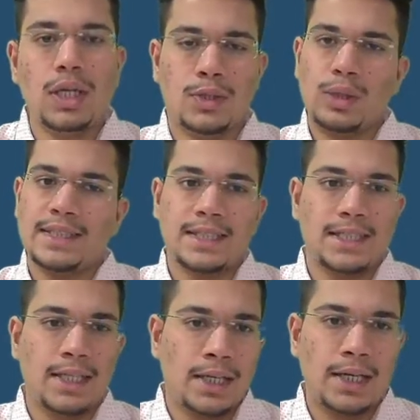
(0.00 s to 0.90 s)
So let's
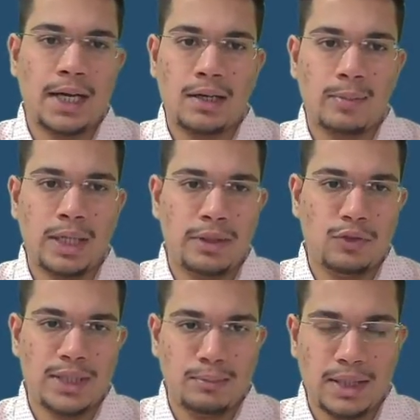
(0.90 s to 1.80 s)
consider any random element.
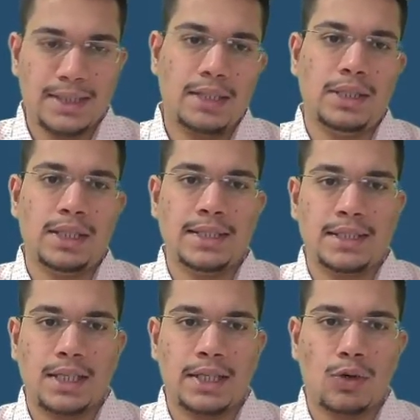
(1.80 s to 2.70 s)
For example, this element, its
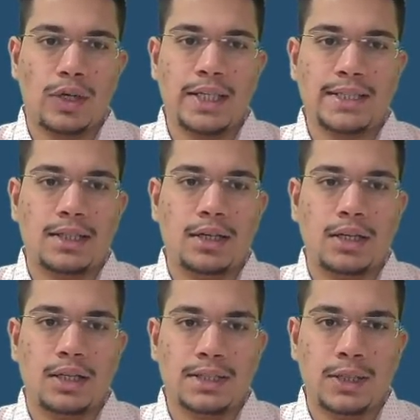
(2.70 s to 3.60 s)
current coordinates
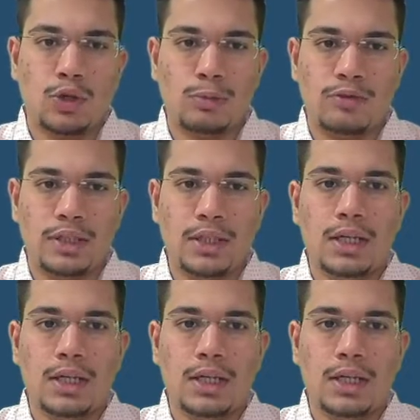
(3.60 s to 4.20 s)
are 0, 1.